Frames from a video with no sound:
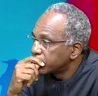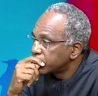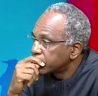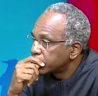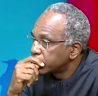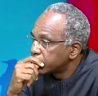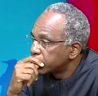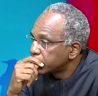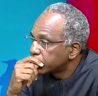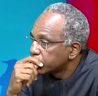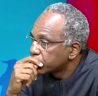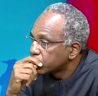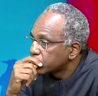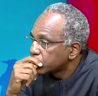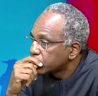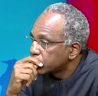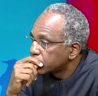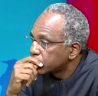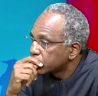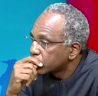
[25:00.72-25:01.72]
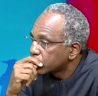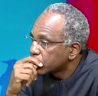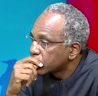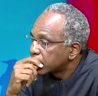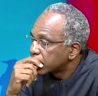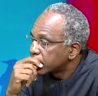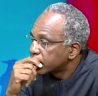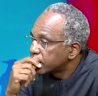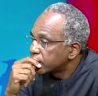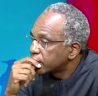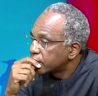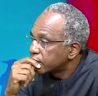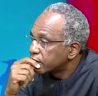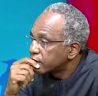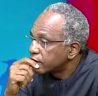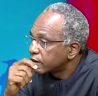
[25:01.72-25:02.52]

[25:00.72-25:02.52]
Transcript: [no speech]